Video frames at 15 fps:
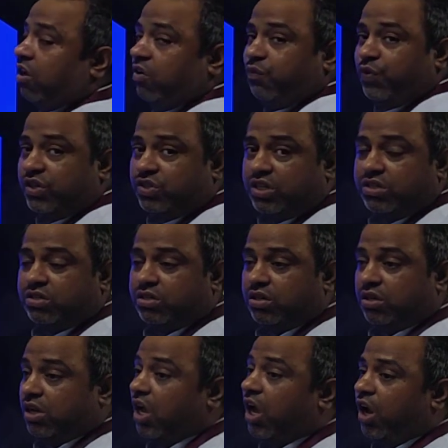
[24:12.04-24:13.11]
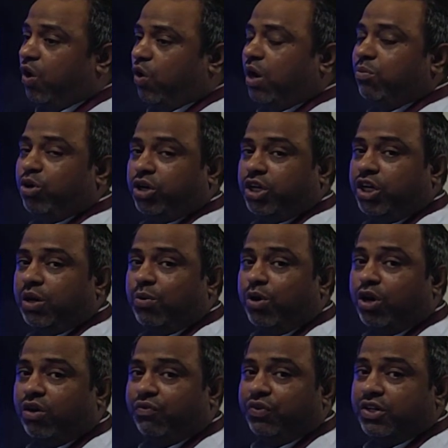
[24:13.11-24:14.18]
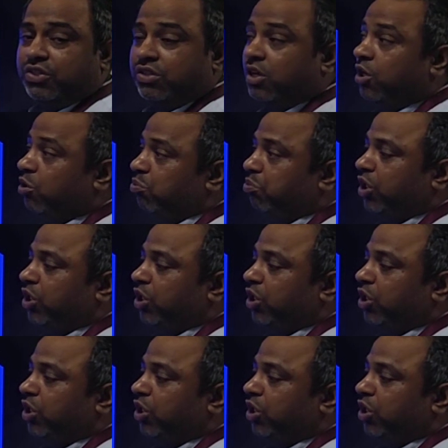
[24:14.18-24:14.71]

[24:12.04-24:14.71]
The offices. Now I'm talking about office